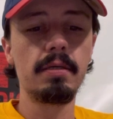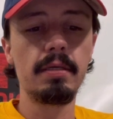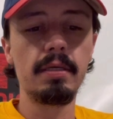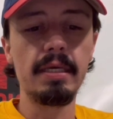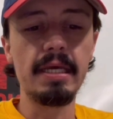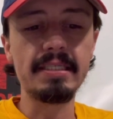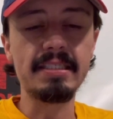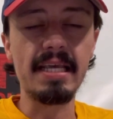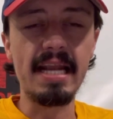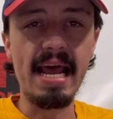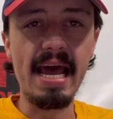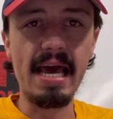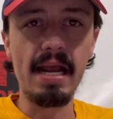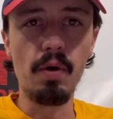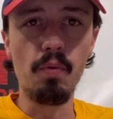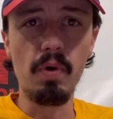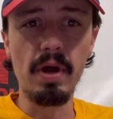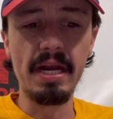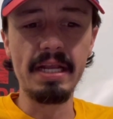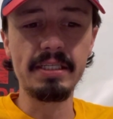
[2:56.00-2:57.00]
Yesterday I had a
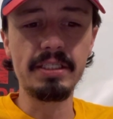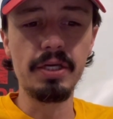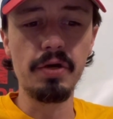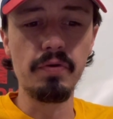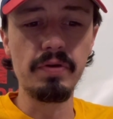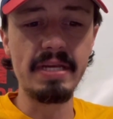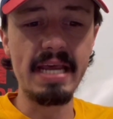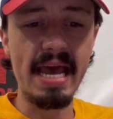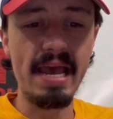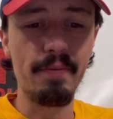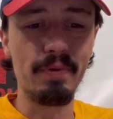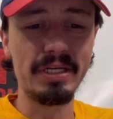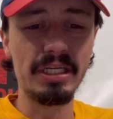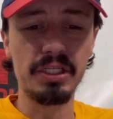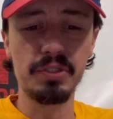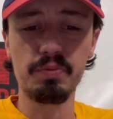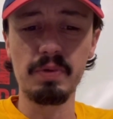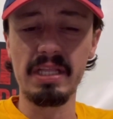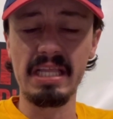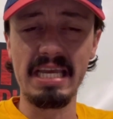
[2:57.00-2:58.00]
one and two day, which
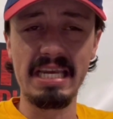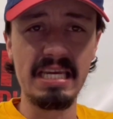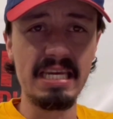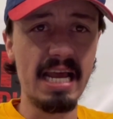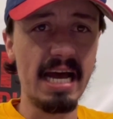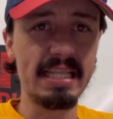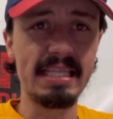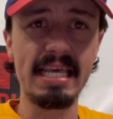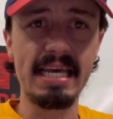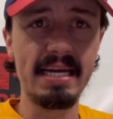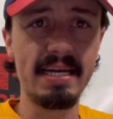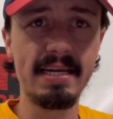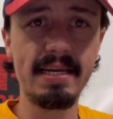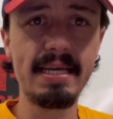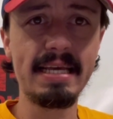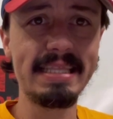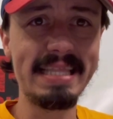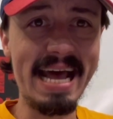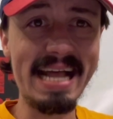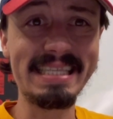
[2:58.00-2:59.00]
is really nothing.
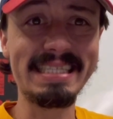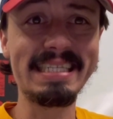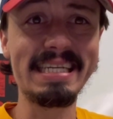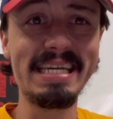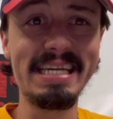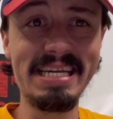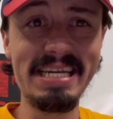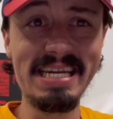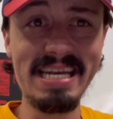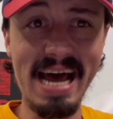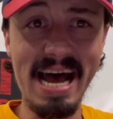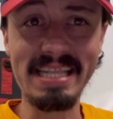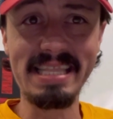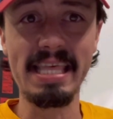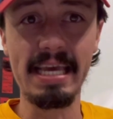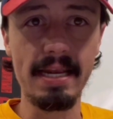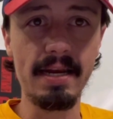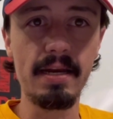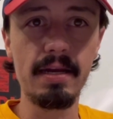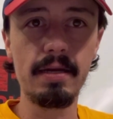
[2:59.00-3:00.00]
That's
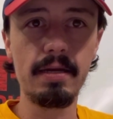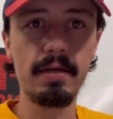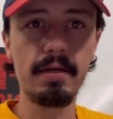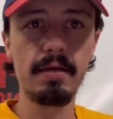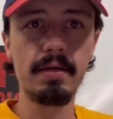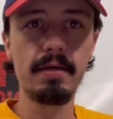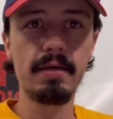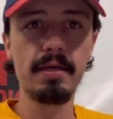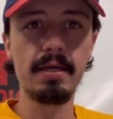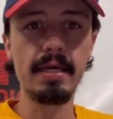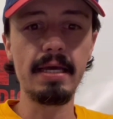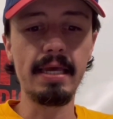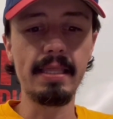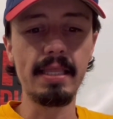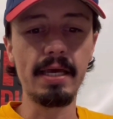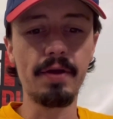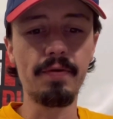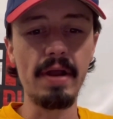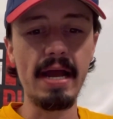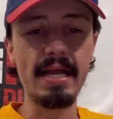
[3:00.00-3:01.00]
nothing in
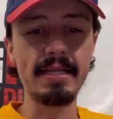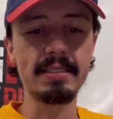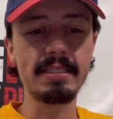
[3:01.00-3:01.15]
the grand